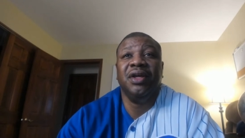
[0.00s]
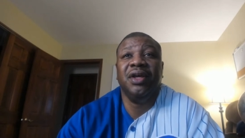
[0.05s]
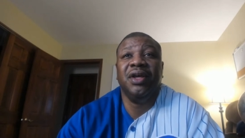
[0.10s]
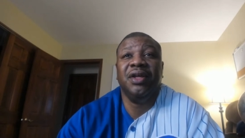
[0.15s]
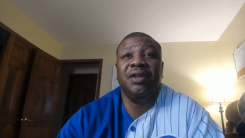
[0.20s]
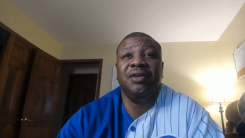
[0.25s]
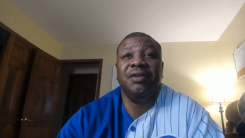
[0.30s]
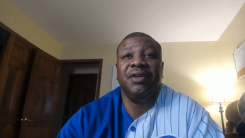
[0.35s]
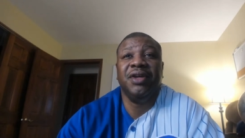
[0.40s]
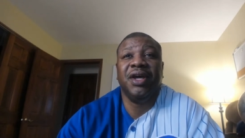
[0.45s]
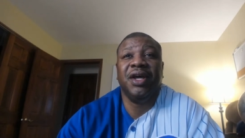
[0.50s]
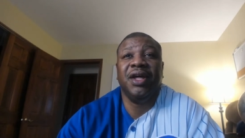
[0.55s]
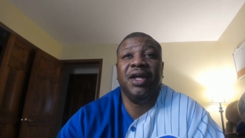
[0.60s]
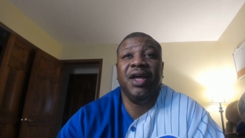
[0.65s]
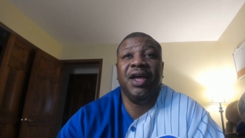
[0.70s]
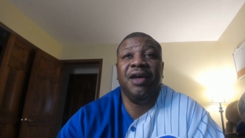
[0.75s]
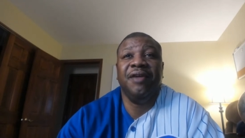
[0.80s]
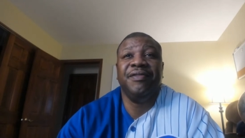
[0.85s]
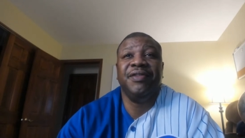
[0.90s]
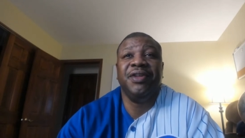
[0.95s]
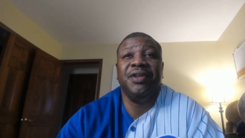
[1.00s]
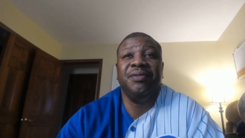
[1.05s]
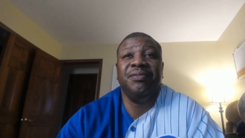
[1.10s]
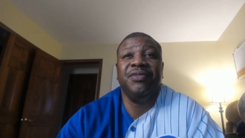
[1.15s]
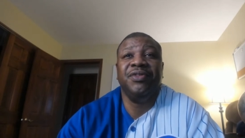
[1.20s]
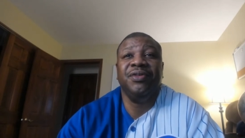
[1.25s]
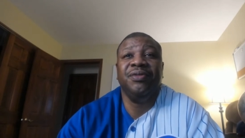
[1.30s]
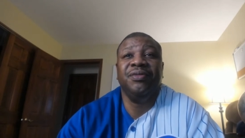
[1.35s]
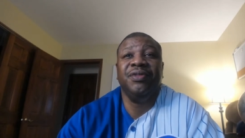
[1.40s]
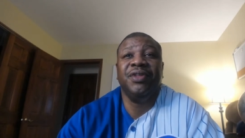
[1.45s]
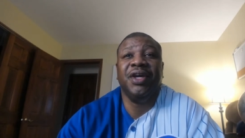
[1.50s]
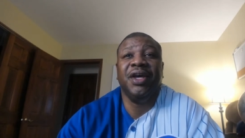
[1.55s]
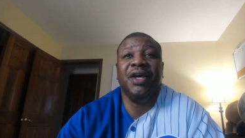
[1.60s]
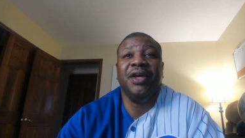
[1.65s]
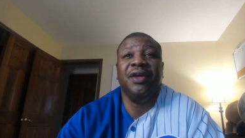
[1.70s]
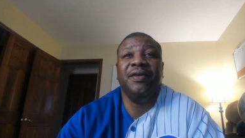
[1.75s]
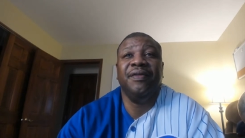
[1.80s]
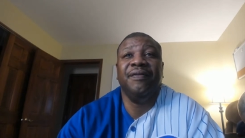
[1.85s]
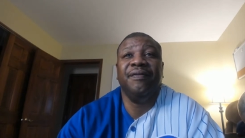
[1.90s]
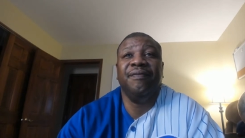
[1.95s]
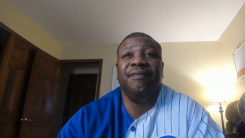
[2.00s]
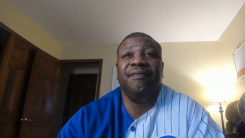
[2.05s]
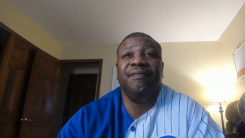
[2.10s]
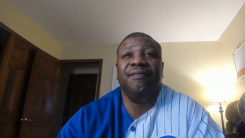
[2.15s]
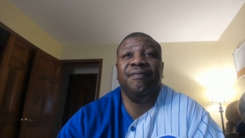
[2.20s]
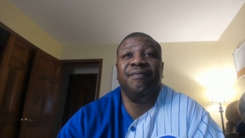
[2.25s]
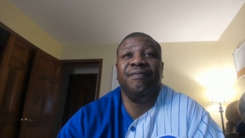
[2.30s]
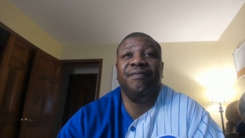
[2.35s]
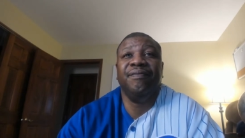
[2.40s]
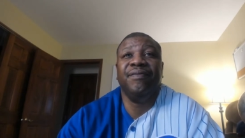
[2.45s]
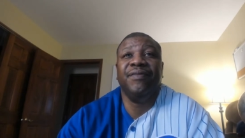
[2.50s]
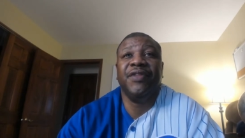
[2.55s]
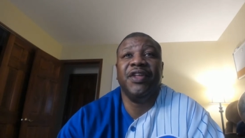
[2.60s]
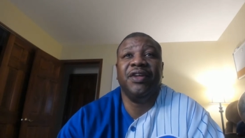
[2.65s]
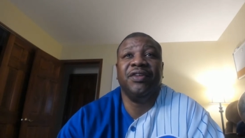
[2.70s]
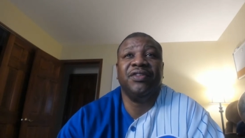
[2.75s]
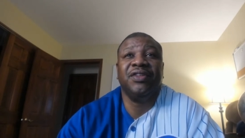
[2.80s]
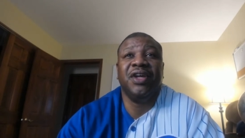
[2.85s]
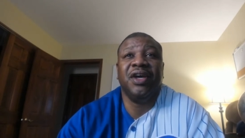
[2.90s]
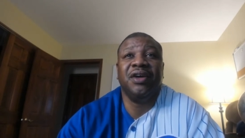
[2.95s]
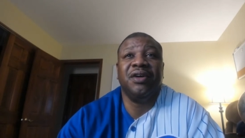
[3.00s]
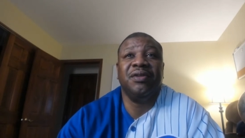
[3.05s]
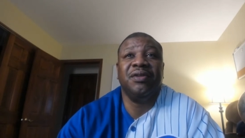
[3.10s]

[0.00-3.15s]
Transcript: and they're not having him do that, that's not